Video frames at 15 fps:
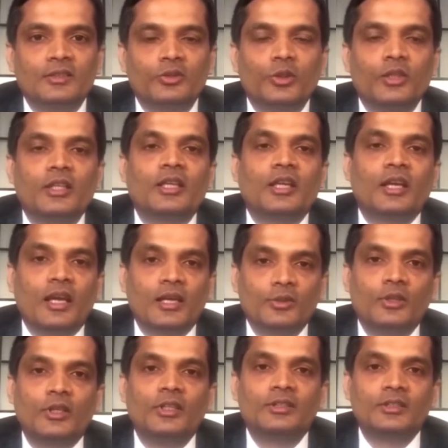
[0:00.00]
Quickly we
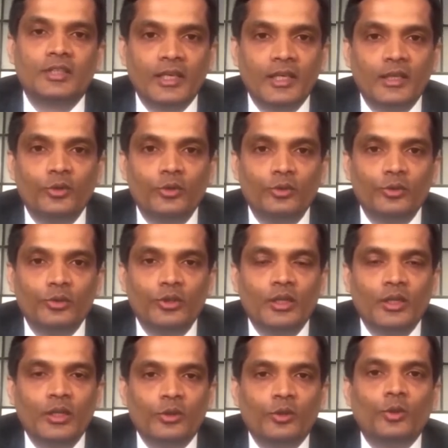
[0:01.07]
ask them to bend
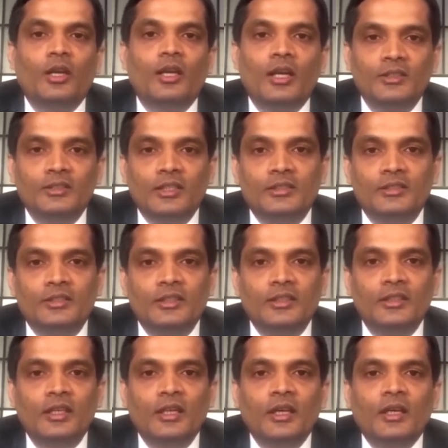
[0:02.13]
and touch the floor, bend
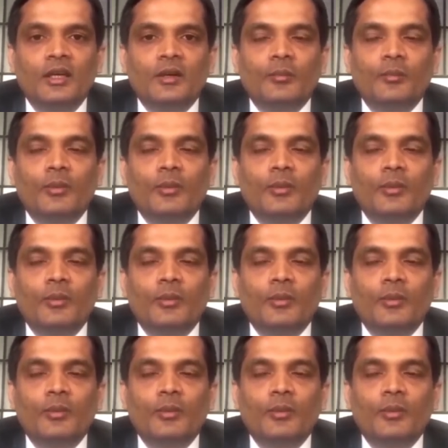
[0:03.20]
backwards, bend